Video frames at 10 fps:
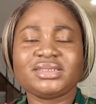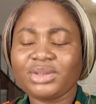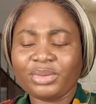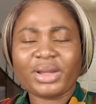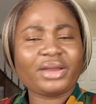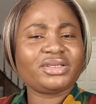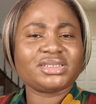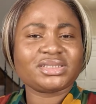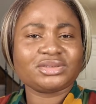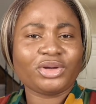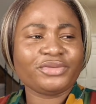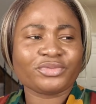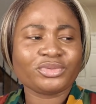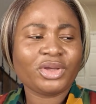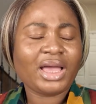No, marriage is not
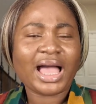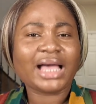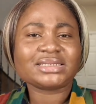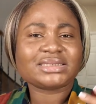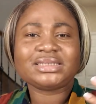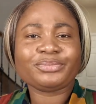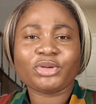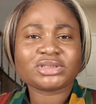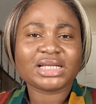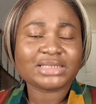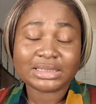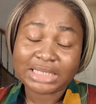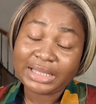even as important as that.